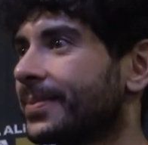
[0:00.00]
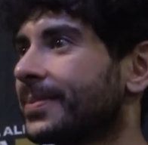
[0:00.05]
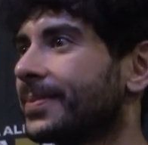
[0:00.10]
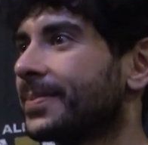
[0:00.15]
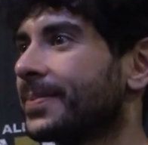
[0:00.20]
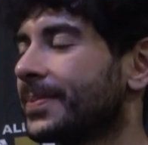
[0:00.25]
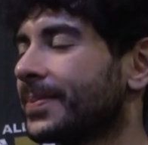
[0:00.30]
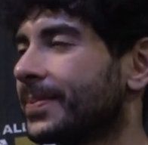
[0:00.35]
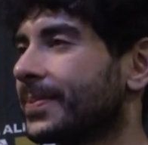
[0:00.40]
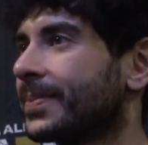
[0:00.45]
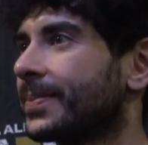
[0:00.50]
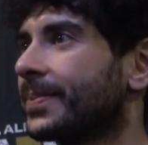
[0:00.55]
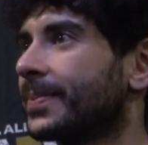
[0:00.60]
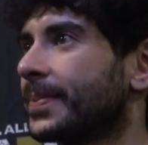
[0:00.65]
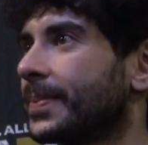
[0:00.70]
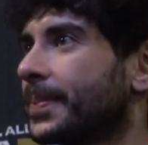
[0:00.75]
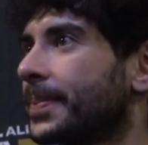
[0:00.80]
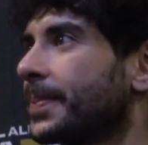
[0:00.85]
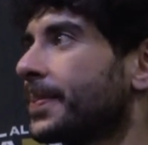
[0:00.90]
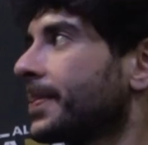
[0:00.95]

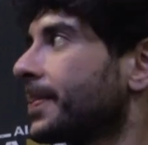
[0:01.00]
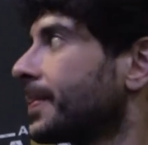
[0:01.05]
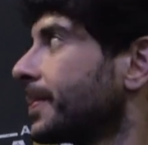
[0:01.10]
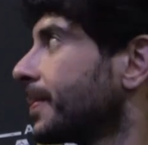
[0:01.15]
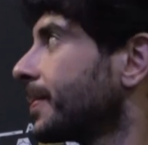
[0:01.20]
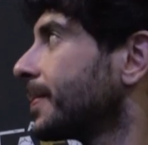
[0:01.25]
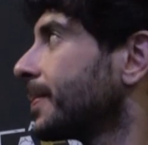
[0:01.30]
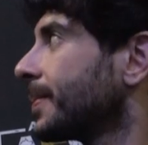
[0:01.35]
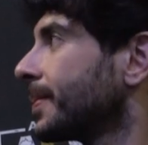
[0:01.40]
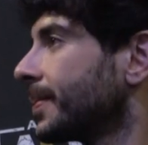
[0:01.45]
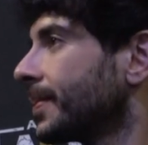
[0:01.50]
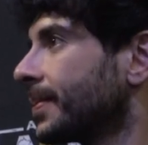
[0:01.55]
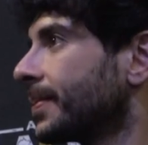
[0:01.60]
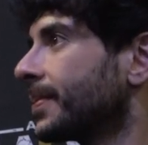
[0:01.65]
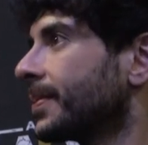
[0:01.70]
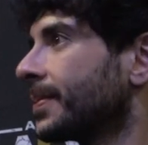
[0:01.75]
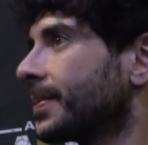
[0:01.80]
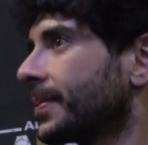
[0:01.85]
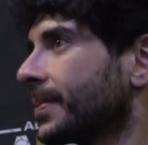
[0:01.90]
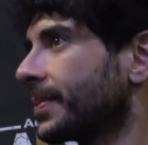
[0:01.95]

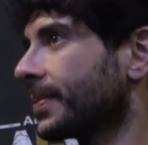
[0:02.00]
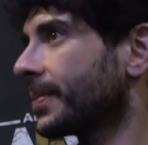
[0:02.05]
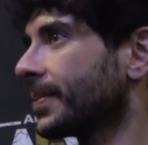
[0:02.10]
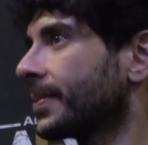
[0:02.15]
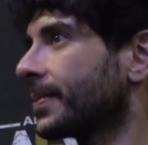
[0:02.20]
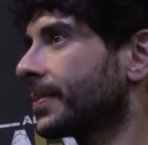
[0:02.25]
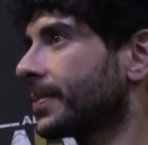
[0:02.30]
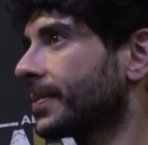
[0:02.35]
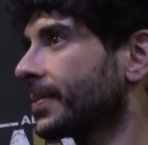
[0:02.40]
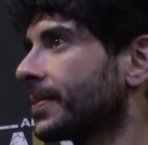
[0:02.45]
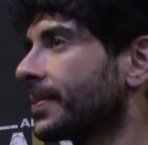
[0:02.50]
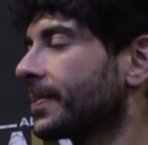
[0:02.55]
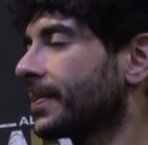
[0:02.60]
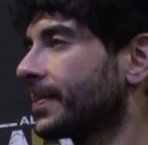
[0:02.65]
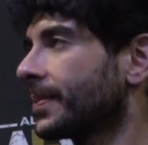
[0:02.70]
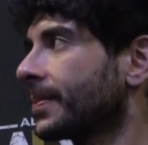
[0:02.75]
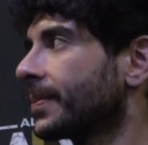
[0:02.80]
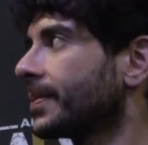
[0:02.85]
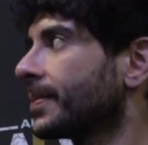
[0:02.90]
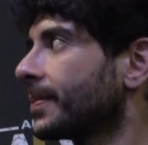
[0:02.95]

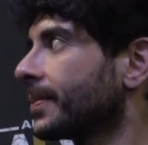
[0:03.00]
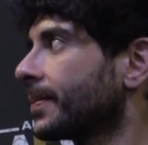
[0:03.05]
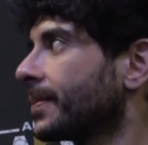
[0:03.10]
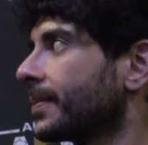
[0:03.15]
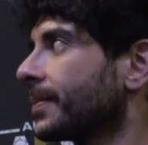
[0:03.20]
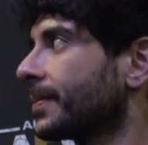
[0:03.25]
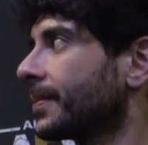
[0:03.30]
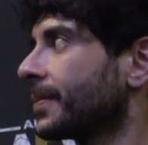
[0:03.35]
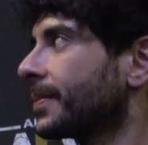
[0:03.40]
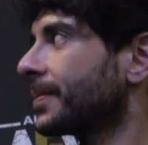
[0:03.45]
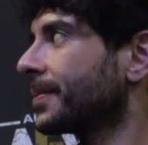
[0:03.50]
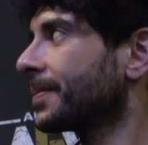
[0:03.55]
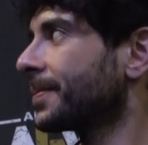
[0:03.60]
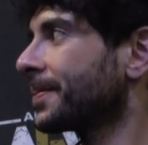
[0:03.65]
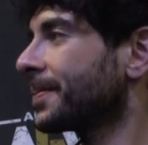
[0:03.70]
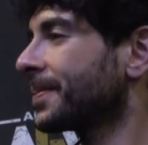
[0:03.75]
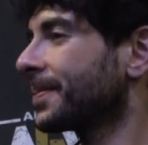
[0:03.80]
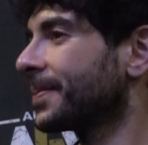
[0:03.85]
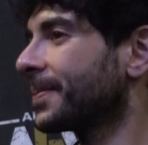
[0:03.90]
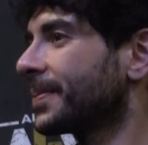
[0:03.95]

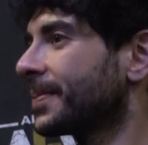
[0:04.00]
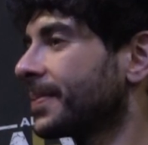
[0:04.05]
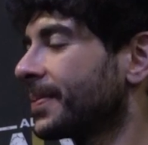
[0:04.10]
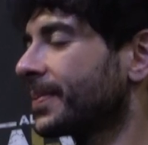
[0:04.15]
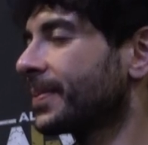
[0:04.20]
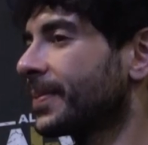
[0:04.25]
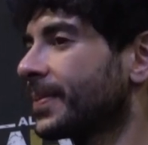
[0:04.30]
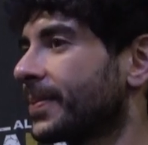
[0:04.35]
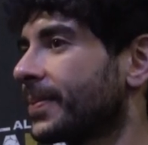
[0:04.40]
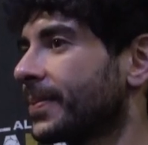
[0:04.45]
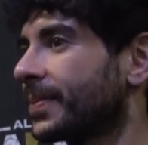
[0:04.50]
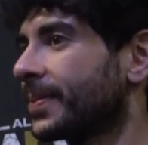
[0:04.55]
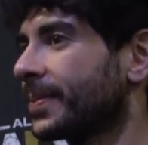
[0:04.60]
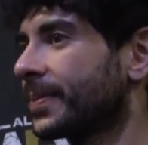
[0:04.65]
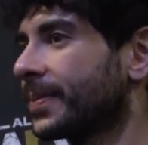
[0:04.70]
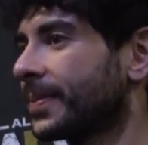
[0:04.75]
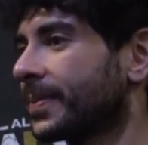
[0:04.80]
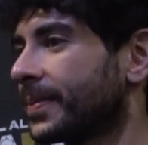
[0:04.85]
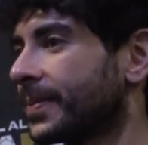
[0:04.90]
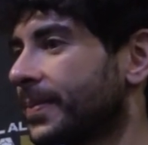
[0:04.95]

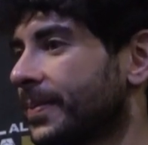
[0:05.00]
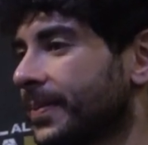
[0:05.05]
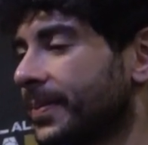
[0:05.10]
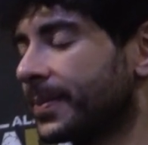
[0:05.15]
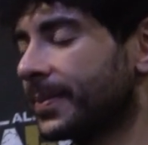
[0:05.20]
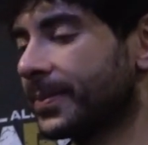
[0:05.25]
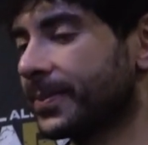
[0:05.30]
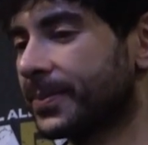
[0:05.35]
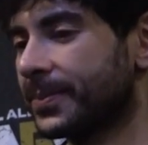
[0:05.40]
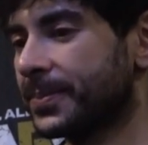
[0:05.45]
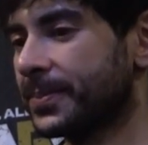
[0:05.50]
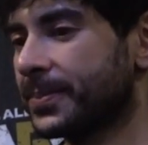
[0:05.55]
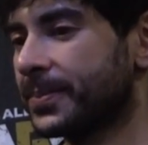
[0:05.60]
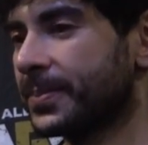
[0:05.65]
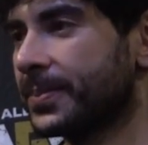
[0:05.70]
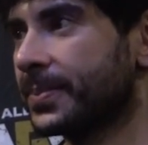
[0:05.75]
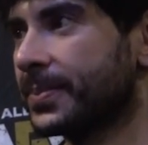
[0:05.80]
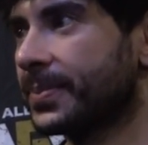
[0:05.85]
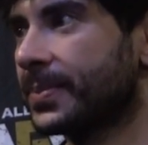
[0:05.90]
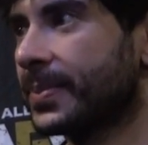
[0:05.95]

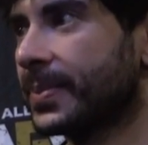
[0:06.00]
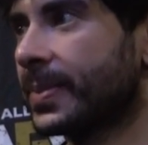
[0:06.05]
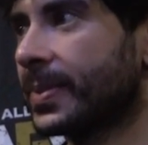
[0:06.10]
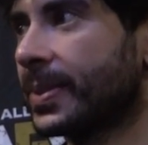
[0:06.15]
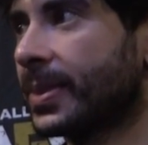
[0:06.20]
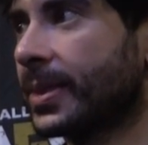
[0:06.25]
No words are spoken by the person on screen.